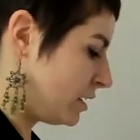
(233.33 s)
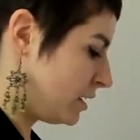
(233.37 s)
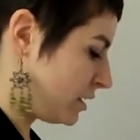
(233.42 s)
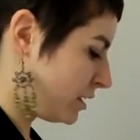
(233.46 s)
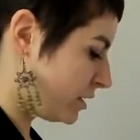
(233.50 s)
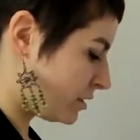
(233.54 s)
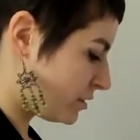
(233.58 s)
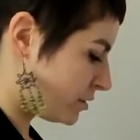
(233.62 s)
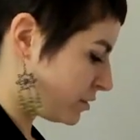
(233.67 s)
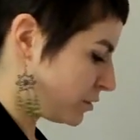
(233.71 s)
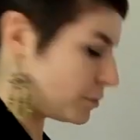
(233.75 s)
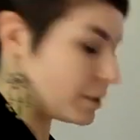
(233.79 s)

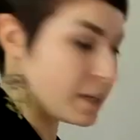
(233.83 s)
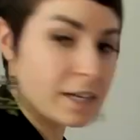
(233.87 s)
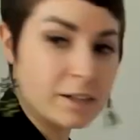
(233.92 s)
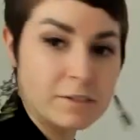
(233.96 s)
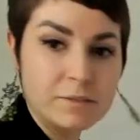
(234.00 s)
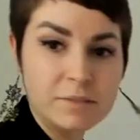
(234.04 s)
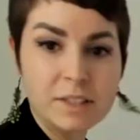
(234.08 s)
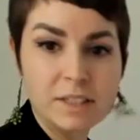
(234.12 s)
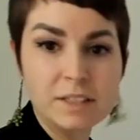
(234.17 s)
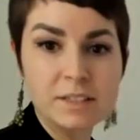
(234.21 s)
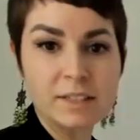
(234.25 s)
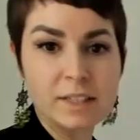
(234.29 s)
is you have
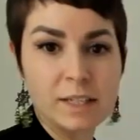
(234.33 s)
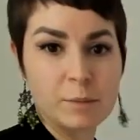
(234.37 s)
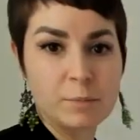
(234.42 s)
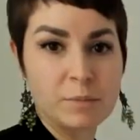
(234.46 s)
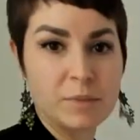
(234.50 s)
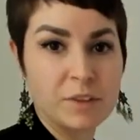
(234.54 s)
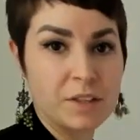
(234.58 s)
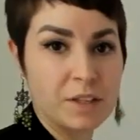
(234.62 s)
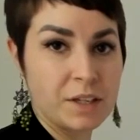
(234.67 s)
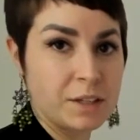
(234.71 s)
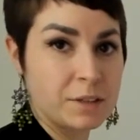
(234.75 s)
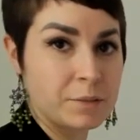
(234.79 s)
the same
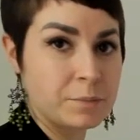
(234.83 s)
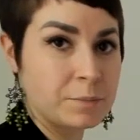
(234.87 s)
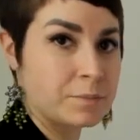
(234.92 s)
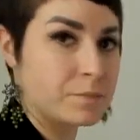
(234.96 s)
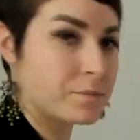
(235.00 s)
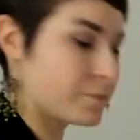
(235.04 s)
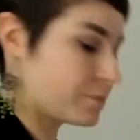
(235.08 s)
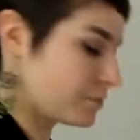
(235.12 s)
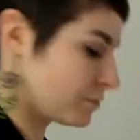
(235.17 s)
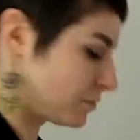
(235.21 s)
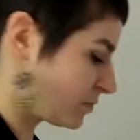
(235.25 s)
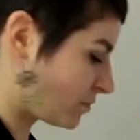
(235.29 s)
thing.
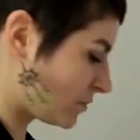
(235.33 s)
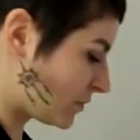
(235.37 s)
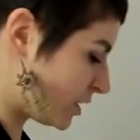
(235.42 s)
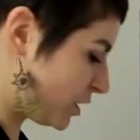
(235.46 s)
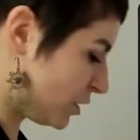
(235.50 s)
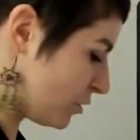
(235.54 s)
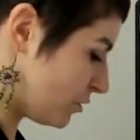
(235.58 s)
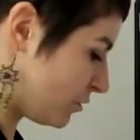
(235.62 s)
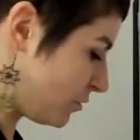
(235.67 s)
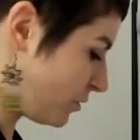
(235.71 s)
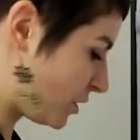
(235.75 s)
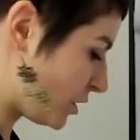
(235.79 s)

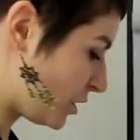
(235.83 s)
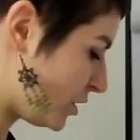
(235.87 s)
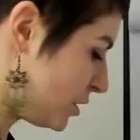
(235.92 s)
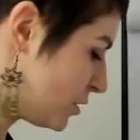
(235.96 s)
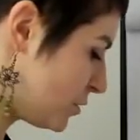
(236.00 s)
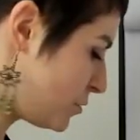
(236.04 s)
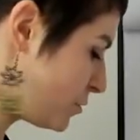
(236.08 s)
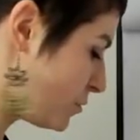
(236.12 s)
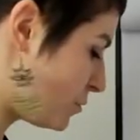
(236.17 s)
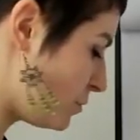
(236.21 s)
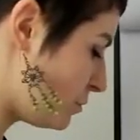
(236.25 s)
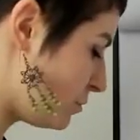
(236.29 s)
You have a
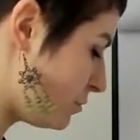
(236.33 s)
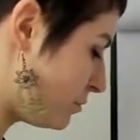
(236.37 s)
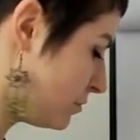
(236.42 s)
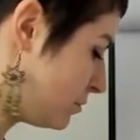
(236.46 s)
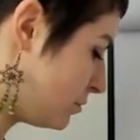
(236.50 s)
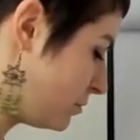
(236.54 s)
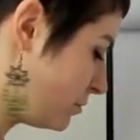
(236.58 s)
cue,